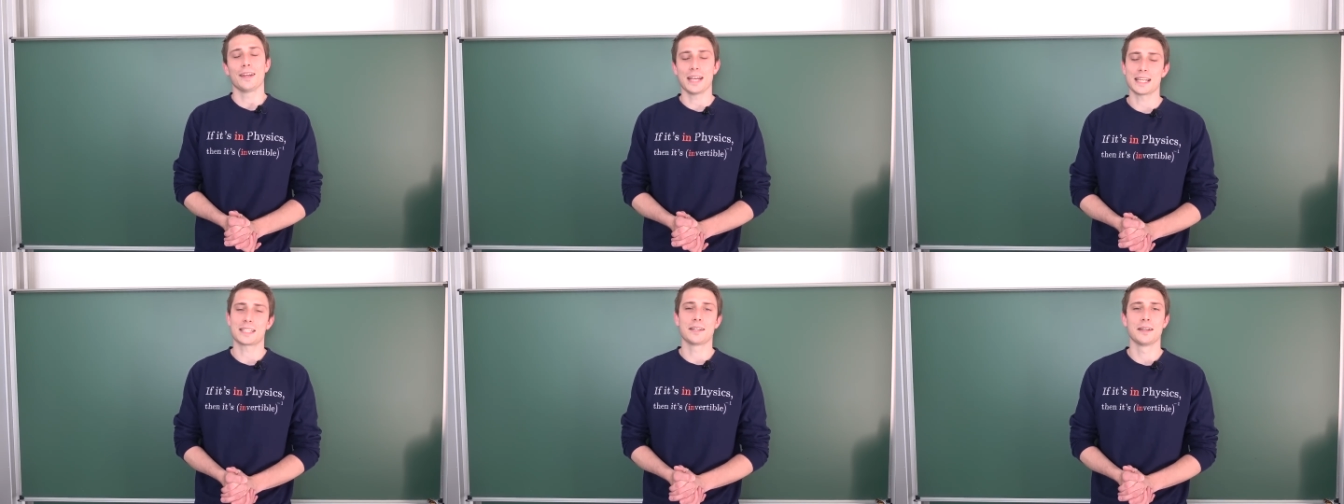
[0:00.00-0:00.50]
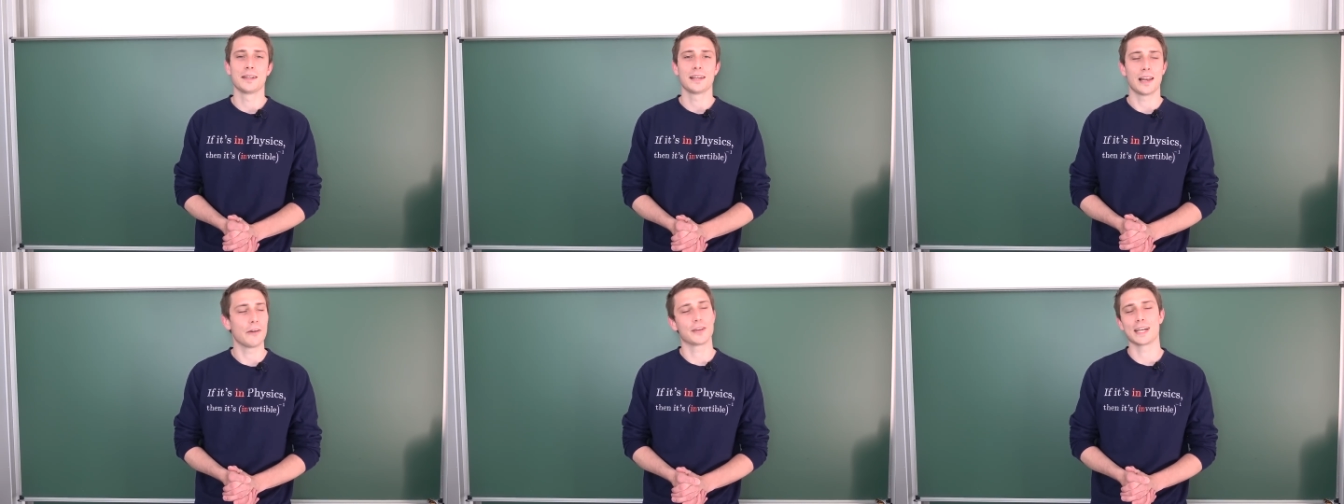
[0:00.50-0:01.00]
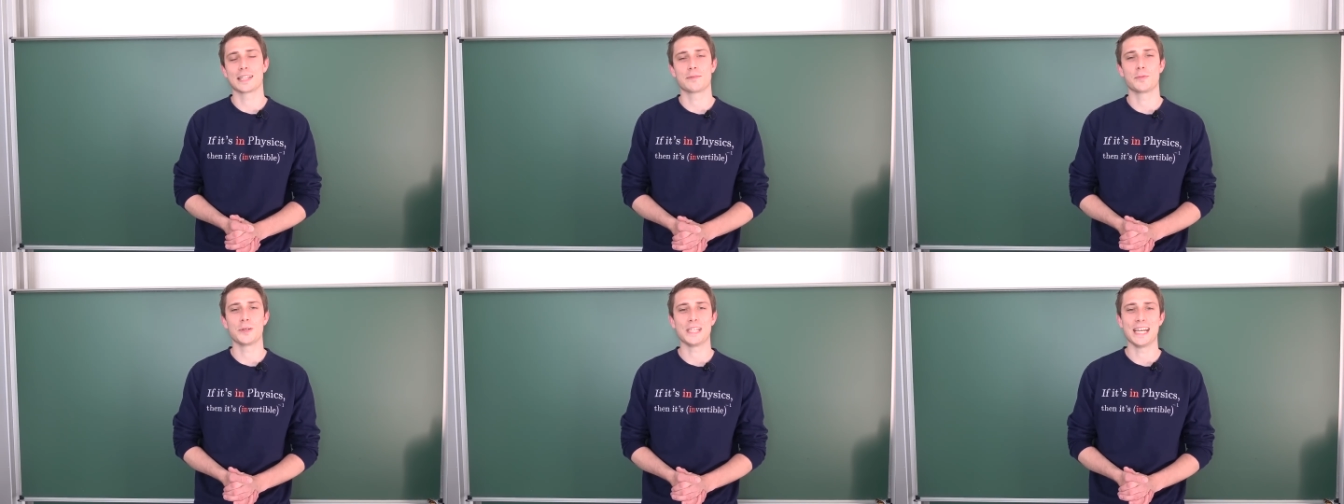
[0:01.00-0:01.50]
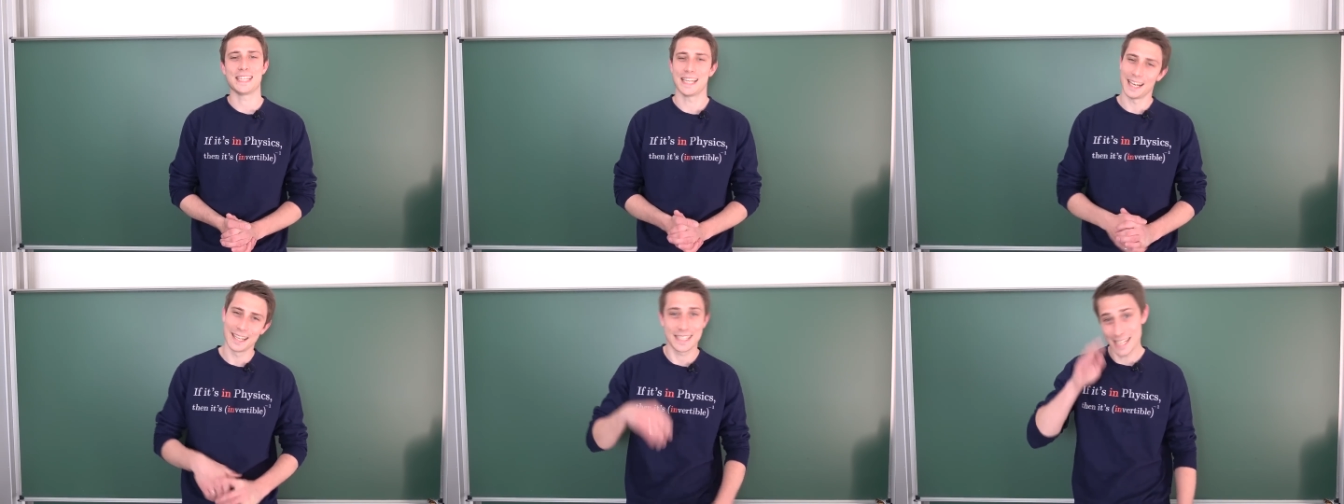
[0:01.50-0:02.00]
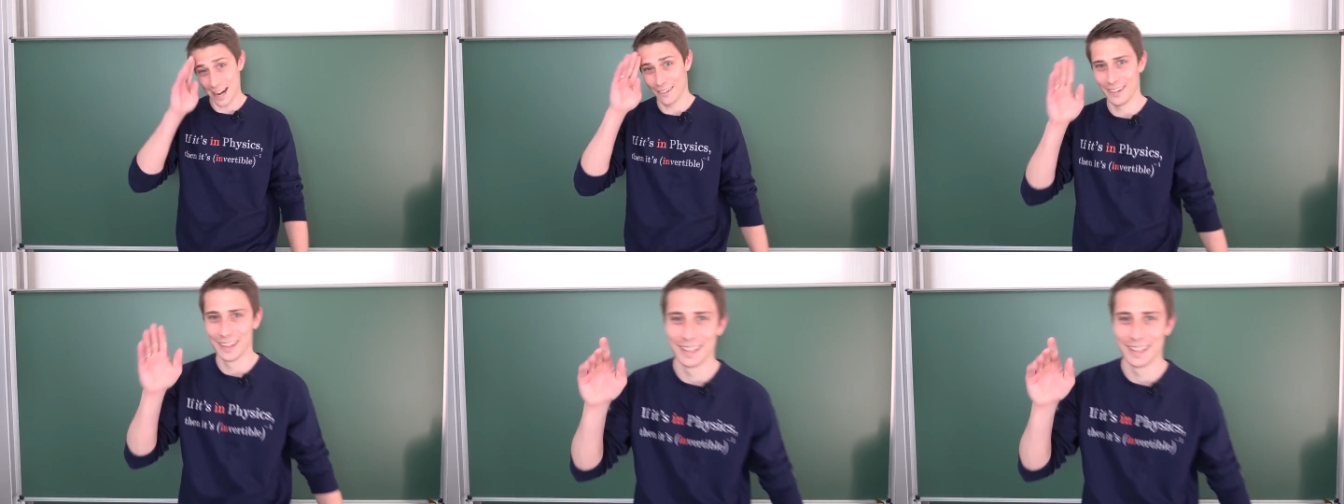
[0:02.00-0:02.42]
Yes, love you guys, appreciate ya. Ciao.